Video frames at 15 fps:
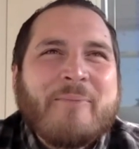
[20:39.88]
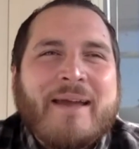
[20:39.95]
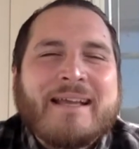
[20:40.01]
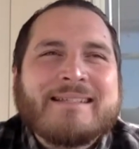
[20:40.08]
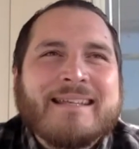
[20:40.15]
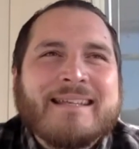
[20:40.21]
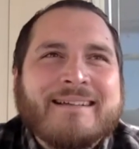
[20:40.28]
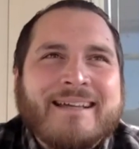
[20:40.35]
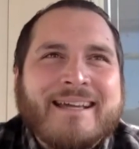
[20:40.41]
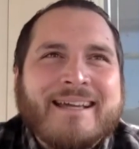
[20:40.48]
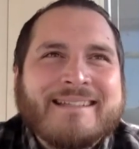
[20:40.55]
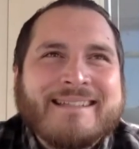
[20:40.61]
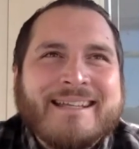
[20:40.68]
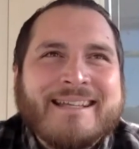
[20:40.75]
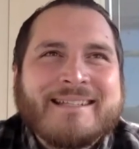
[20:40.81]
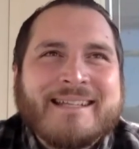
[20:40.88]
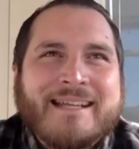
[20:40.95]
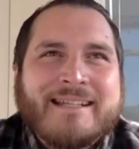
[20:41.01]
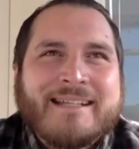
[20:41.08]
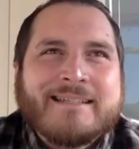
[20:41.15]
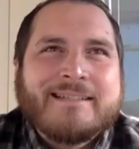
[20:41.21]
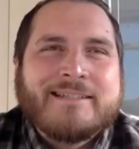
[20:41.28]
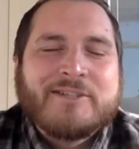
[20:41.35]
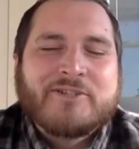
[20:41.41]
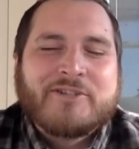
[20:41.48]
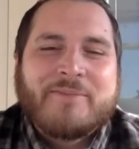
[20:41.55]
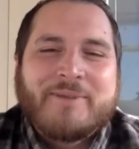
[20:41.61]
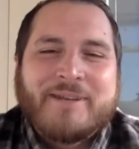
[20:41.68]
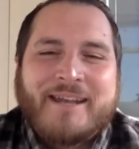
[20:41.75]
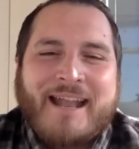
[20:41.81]
basically, it's a
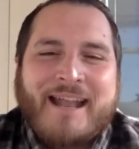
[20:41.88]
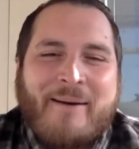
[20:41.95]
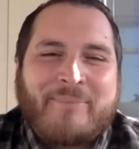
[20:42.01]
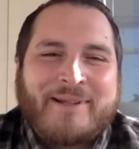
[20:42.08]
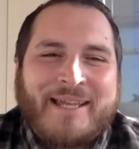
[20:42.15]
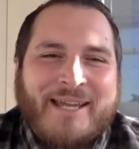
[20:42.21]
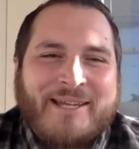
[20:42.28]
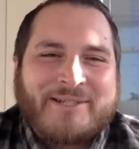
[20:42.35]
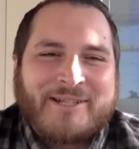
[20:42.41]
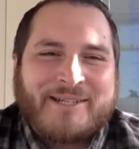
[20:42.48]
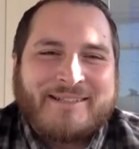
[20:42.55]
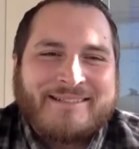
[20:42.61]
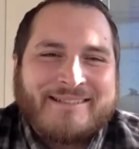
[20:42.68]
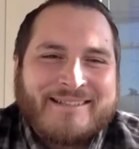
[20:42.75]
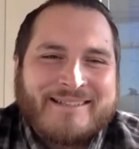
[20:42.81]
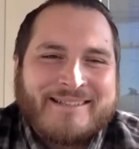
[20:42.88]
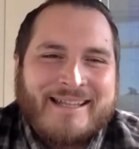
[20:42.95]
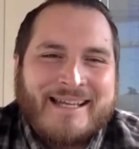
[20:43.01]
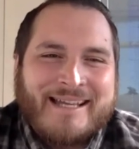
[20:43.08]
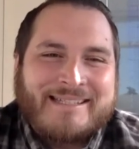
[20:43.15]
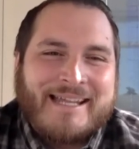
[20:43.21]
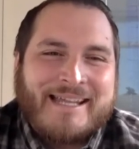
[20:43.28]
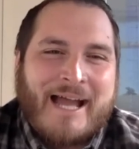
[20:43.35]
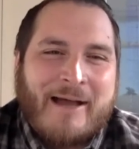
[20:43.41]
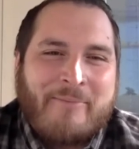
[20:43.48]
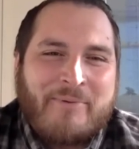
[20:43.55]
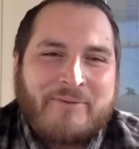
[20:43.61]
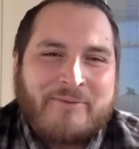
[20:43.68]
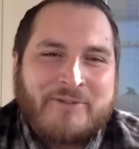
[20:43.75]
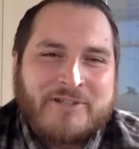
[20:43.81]
distributed application like DApp,
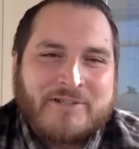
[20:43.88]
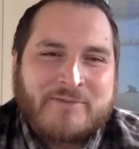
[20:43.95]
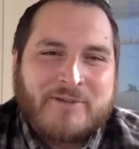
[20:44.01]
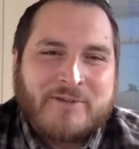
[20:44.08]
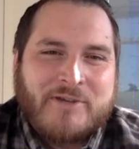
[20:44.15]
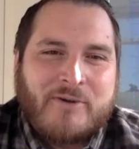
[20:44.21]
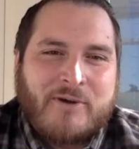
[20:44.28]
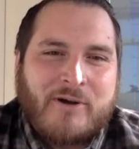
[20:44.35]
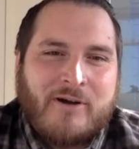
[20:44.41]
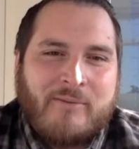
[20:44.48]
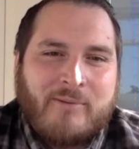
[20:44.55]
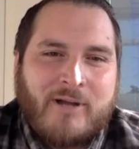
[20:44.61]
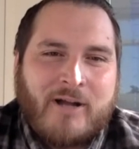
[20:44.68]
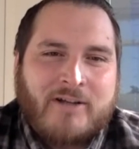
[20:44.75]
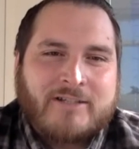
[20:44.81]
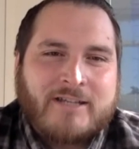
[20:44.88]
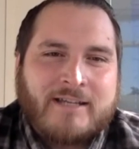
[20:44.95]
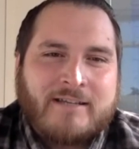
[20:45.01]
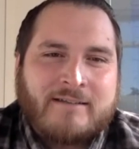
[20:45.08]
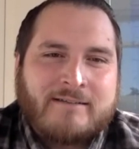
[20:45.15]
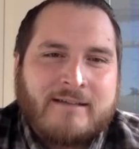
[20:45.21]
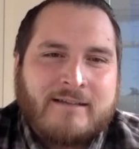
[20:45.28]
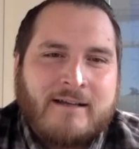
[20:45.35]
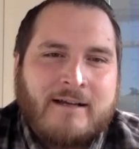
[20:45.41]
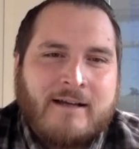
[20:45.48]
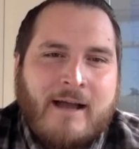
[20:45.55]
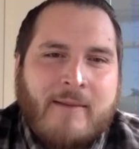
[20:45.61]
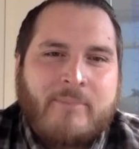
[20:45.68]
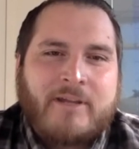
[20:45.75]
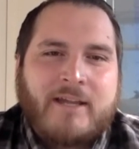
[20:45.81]
which is what you call blockchain
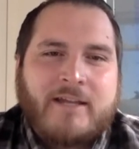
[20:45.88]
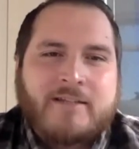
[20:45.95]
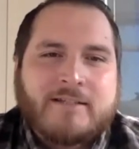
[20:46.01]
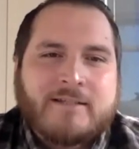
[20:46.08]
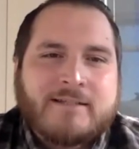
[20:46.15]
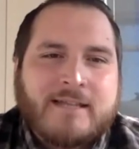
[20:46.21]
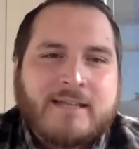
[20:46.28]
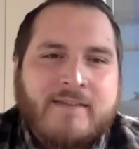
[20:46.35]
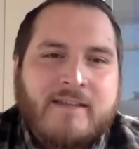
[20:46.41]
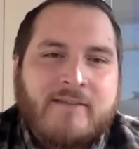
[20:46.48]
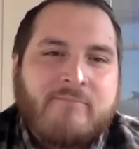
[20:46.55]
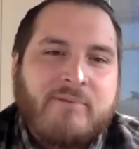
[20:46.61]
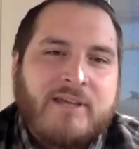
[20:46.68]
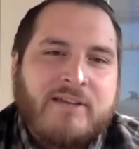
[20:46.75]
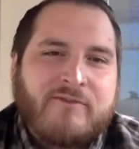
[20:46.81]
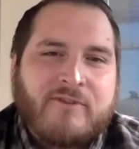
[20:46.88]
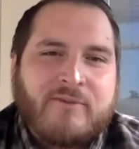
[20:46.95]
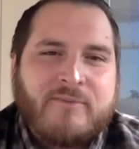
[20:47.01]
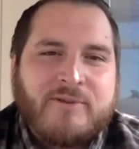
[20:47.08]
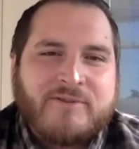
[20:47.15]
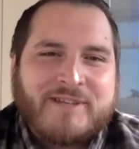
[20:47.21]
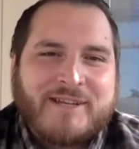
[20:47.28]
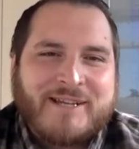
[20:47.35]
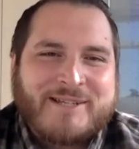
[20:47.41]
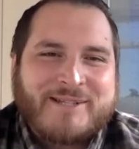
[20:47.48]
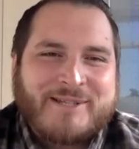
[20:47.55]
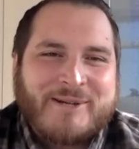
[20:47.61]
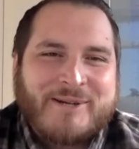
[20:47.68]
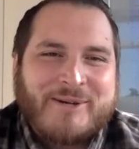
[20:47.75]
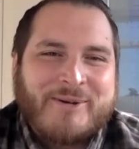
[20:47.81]
applications, and then Beat for music.
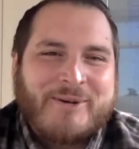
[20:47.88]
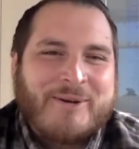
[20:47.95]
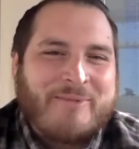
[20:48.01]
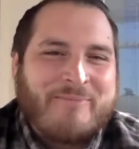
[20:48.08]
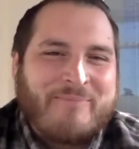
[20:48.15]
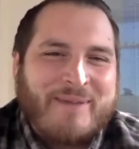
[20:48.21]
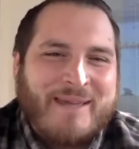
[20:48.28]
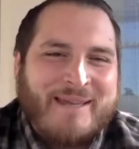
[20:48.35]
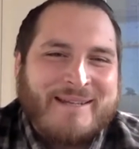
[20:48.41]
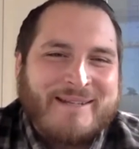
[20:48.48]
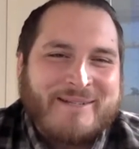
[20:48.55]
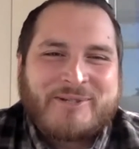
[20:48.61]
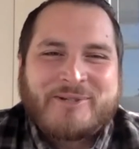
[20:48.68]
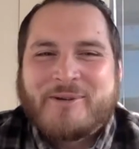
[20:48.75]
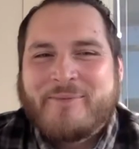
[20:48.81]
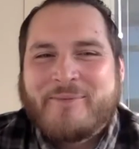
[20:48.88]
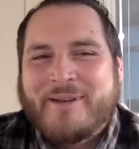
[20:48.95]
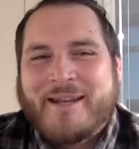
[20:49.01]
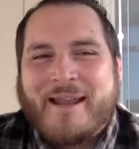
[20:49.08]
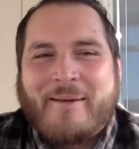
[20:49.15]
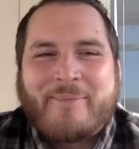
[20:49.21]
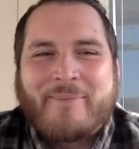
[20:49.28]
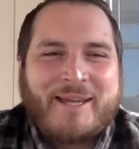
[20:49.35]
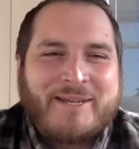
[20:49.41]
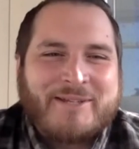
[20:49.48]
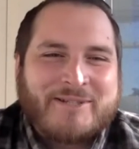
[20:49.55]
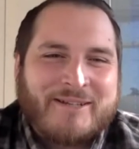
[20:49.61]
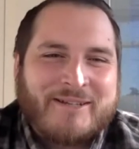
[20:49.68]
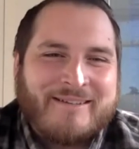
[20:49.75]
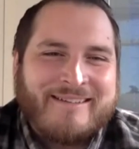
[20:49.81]
So Beat, distributed
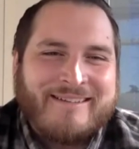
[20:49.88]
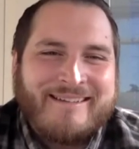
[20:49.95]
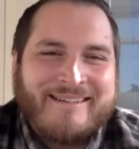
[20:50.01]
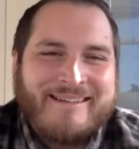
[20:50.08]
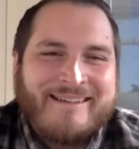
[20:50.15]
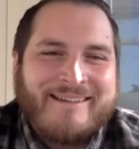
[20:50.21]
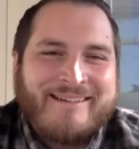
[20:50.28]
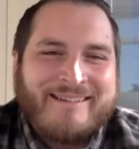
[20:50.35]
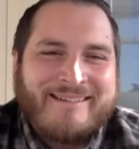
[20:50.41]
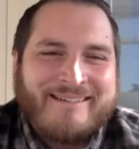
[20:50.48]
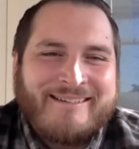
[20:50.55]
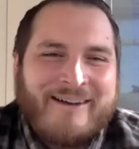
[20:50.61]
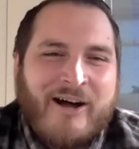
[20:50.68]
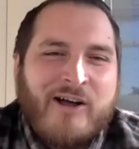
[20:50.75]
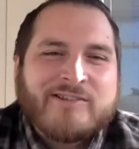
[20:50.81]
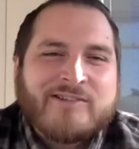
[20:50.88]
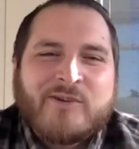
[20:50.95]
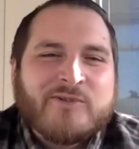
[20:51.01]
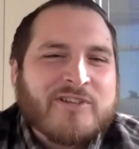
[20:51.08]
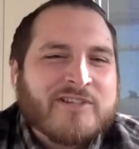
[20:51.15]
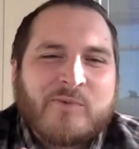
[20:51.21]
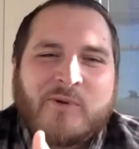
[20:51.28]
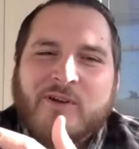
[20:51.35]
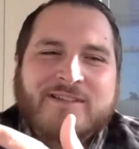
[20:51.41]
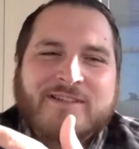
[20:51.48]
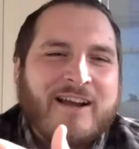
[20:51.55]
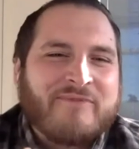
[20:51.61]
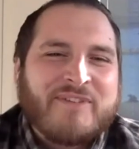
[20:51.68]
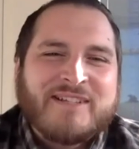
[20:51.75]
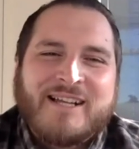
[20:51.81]
application. Just rolls
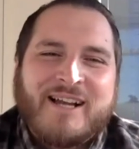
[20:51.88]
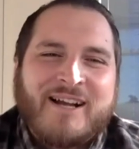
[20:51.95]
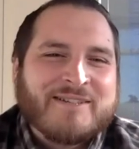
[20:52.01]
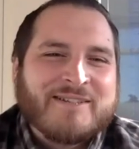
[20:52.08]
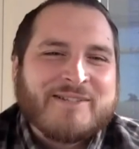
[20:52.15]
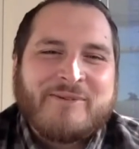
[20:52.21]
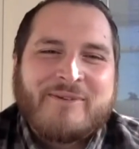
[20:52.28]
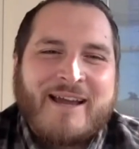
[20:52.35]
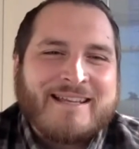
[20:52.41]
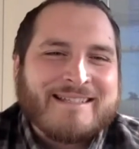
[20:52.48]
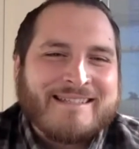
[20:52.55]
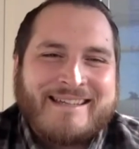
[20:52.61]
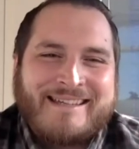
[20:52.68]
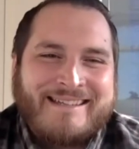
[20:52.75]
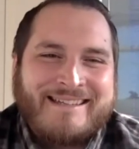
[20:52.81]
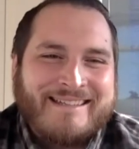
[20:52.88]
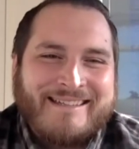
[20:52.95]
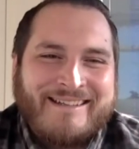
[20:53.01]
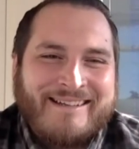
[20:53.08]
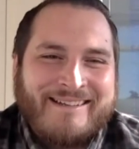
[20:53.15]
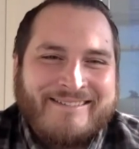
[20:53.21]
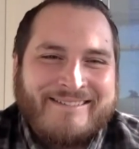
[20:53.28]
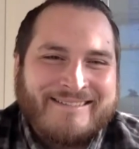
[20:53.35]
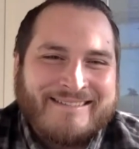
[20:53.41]
off the tongue so nicely. You know,